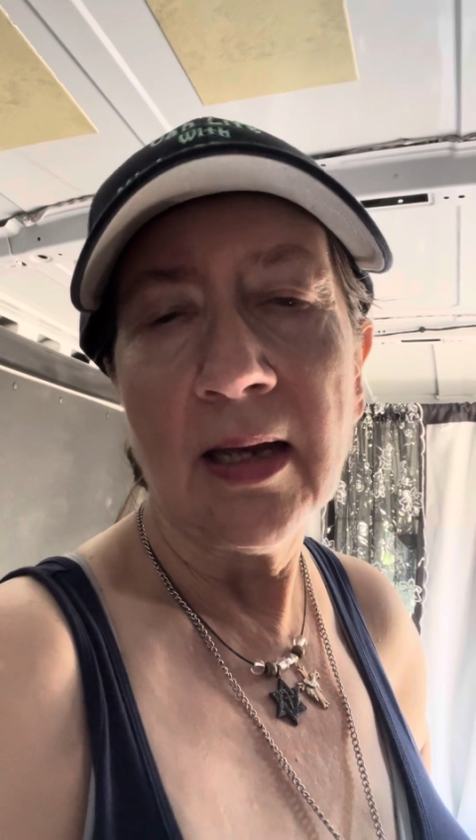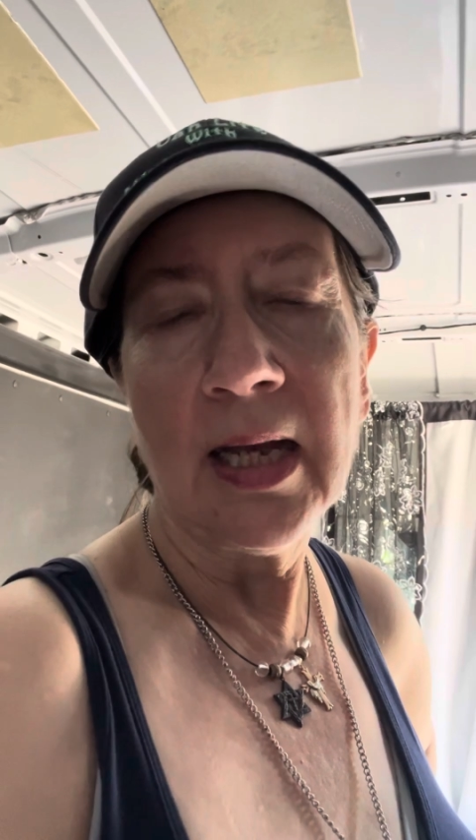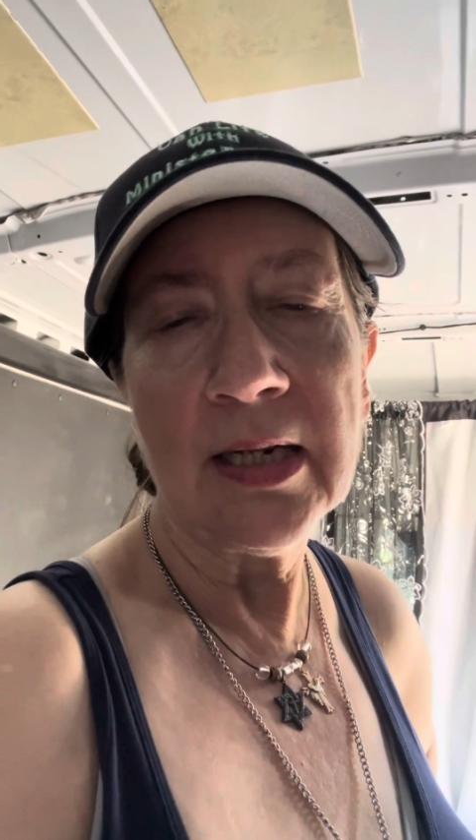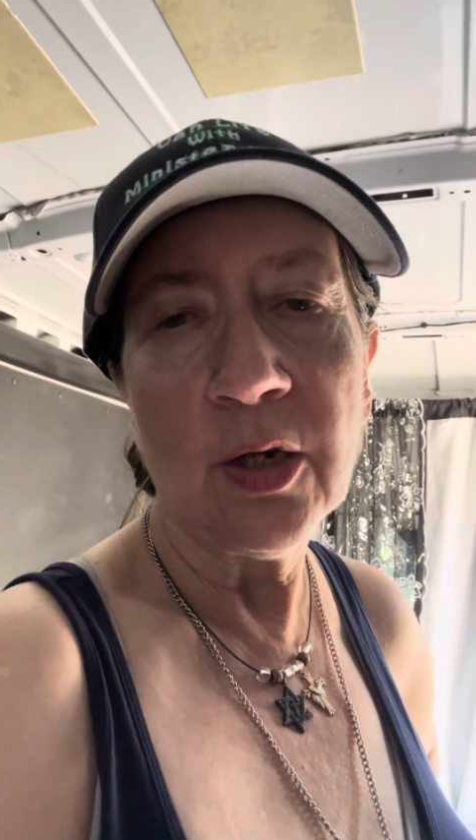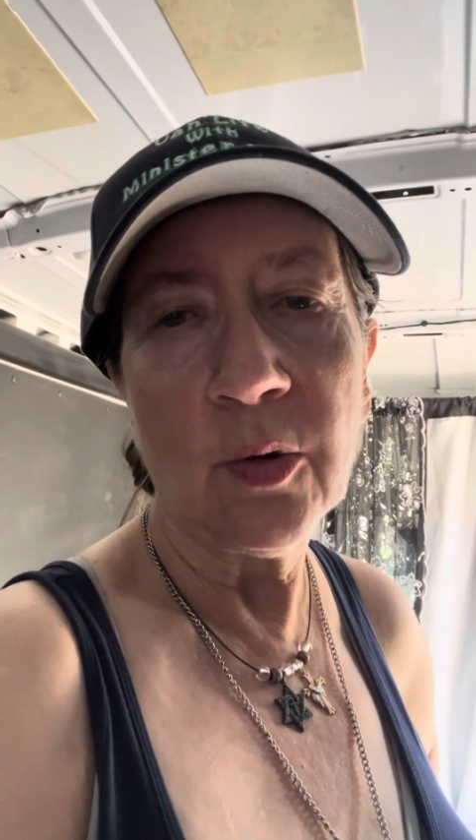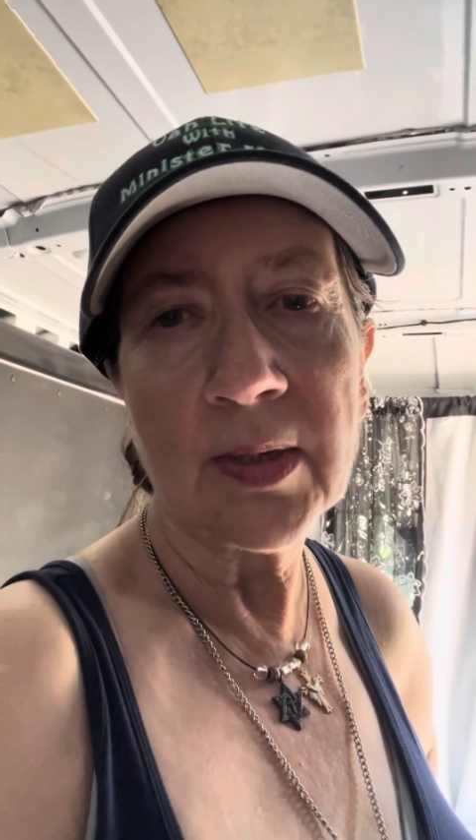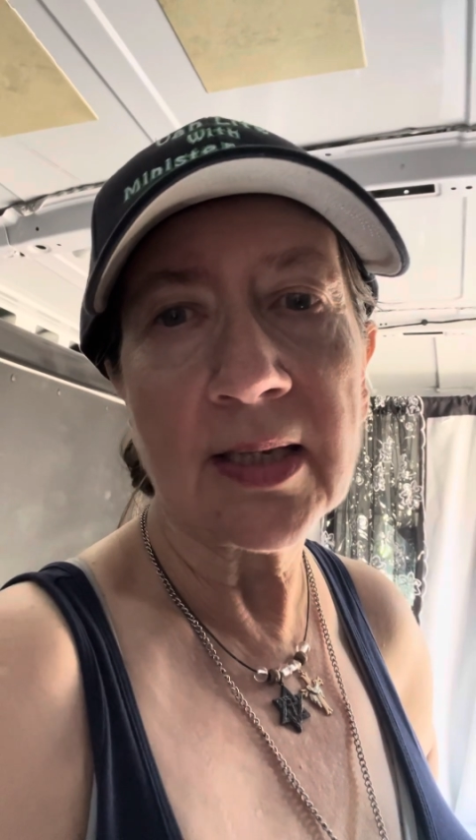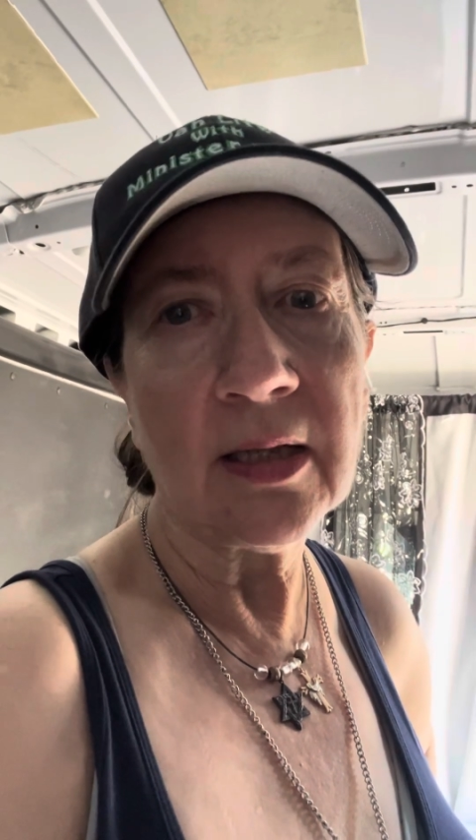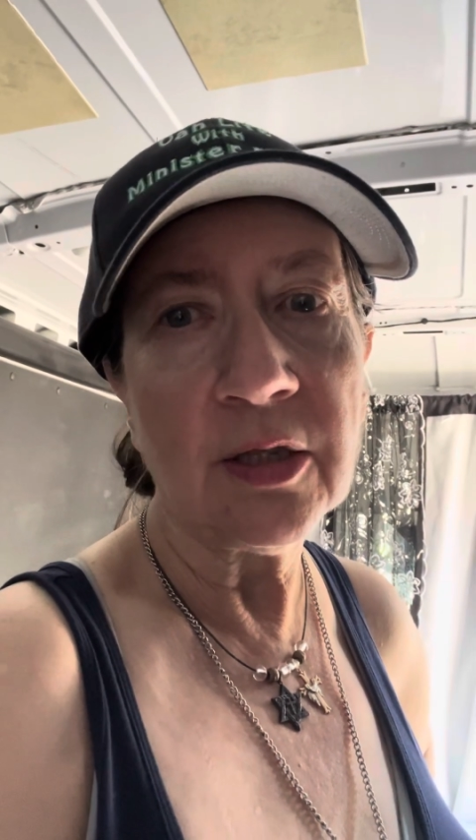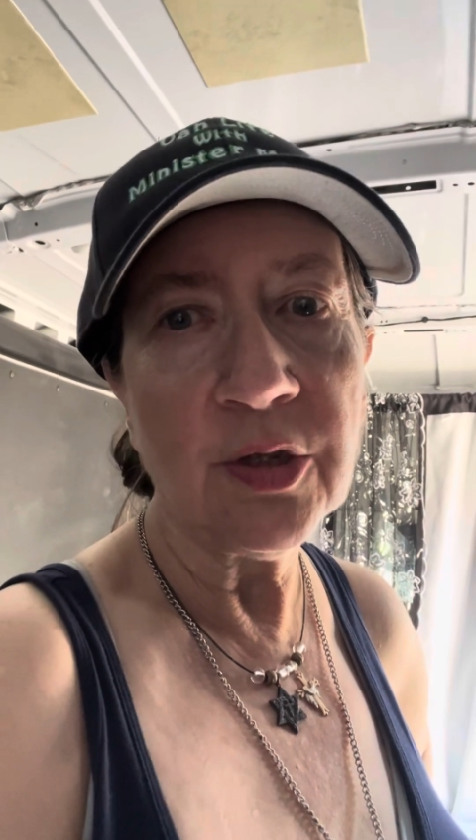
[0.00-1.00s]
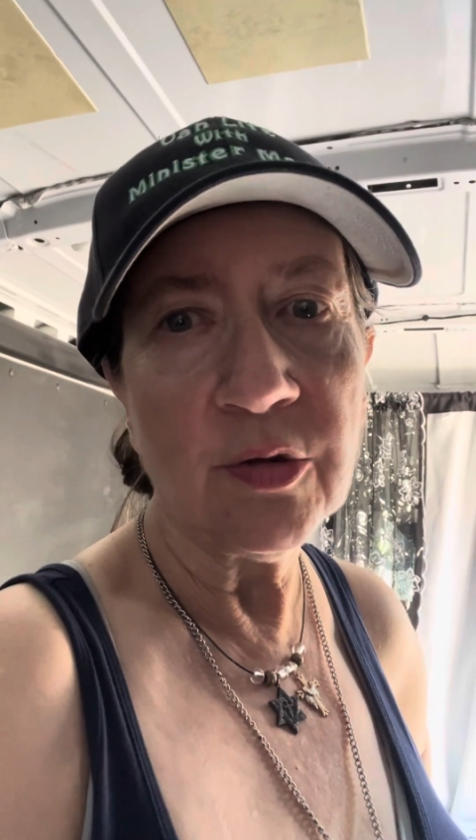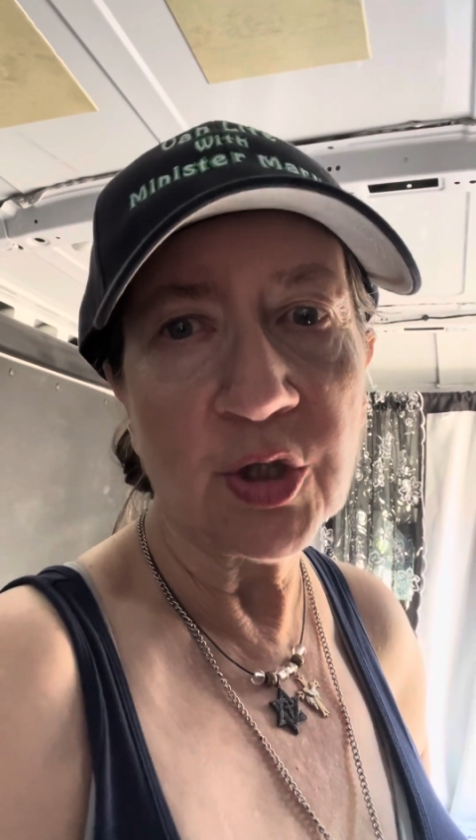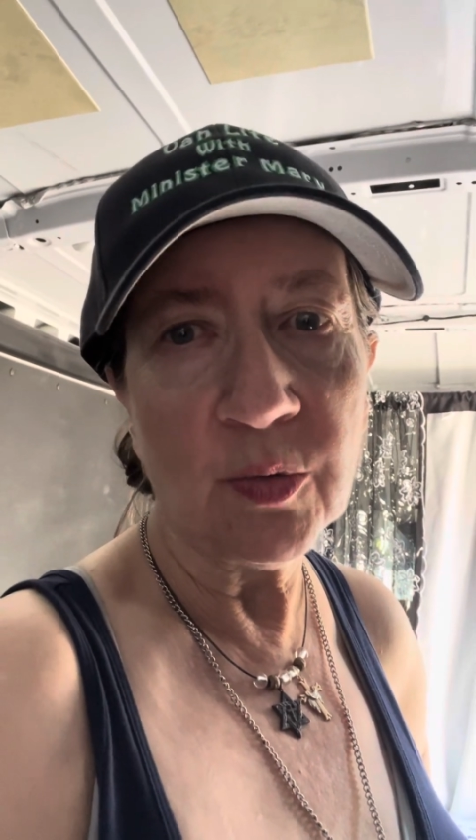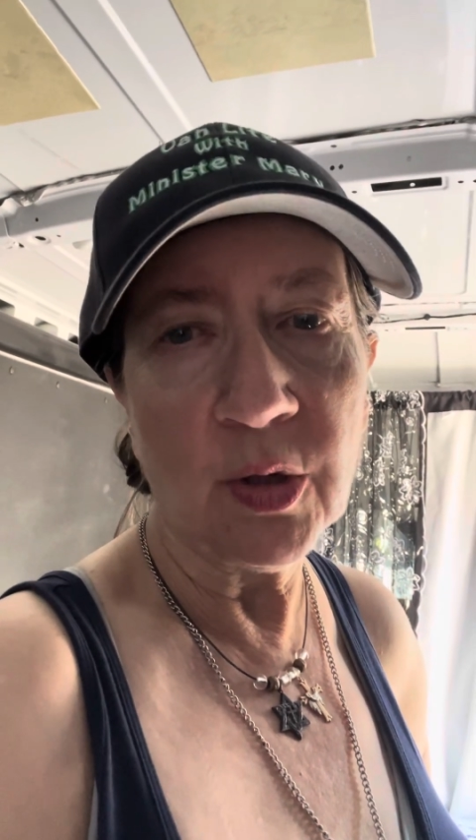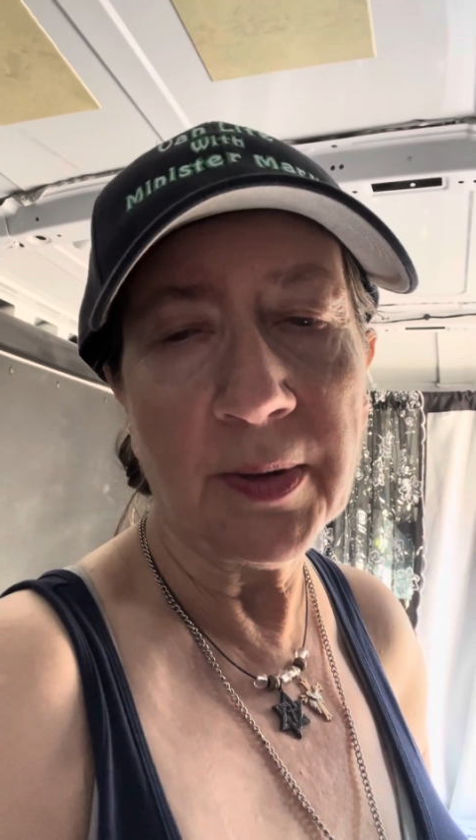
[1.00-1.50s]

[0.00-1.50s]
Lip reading: I know it's a little unusual,